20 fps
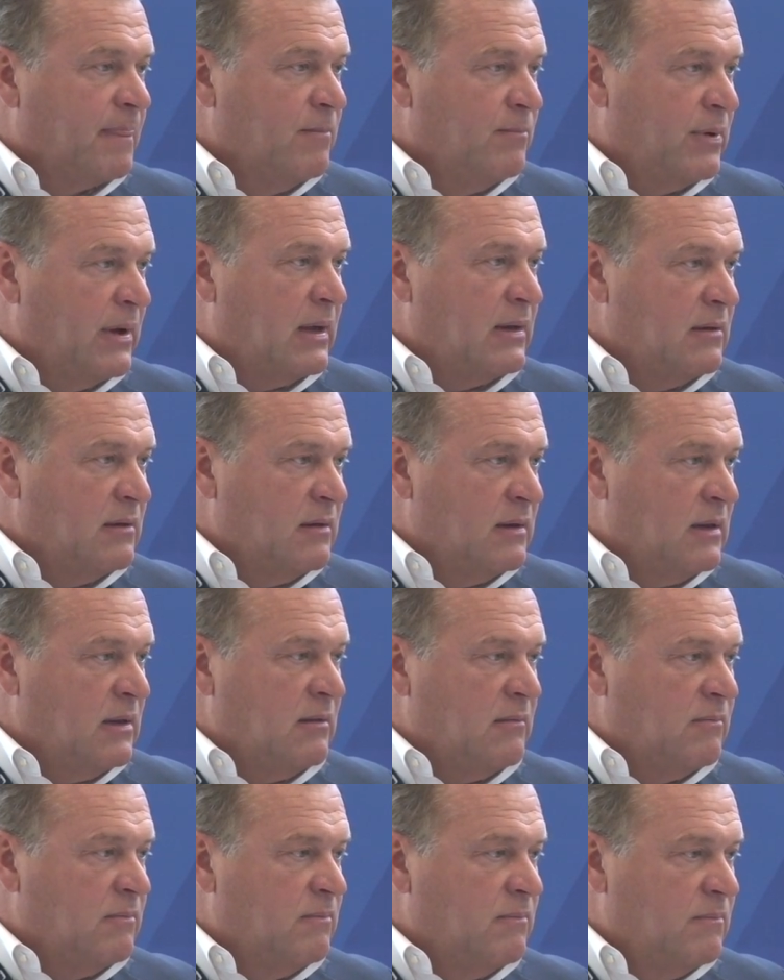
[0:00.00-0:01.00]
But
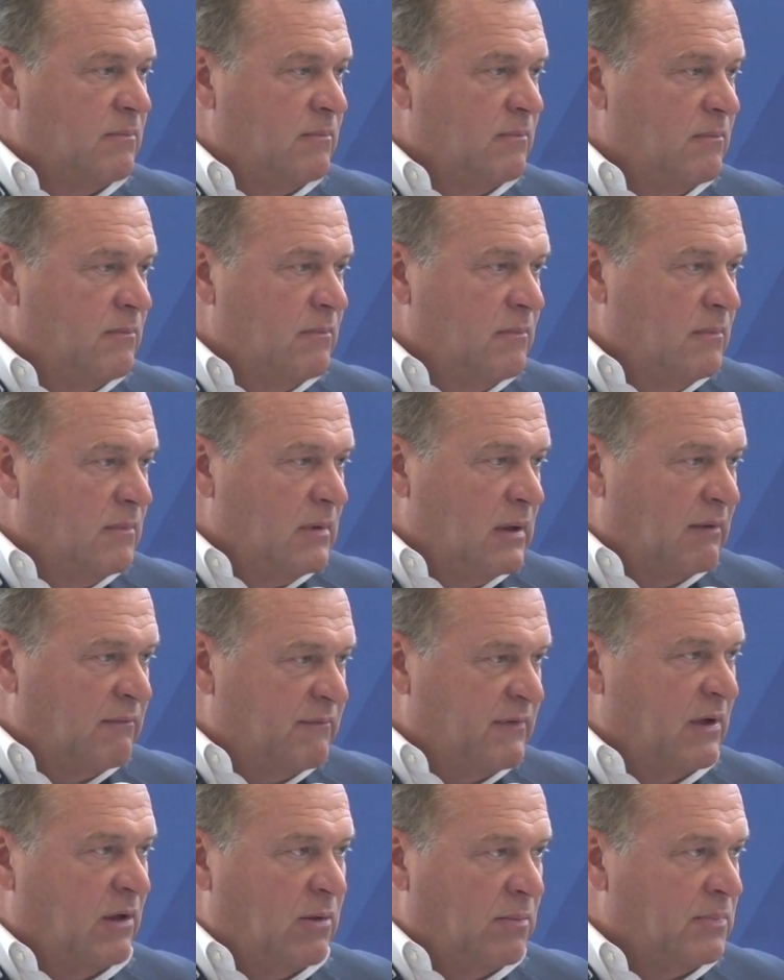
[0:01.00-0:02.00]
the
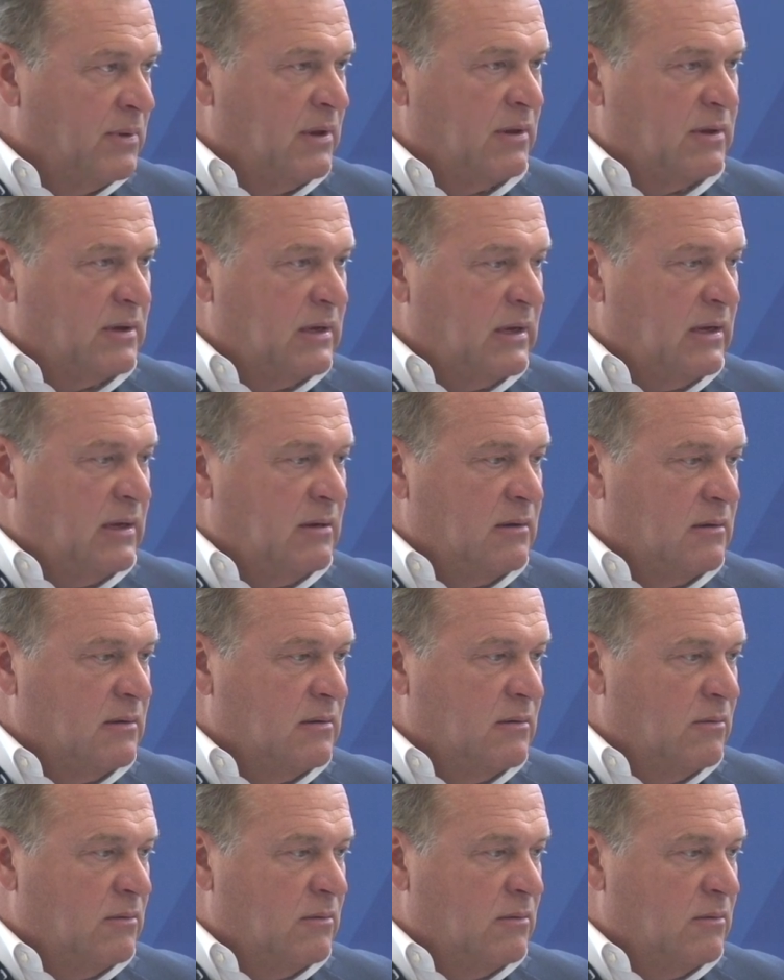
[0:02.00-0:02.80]
availability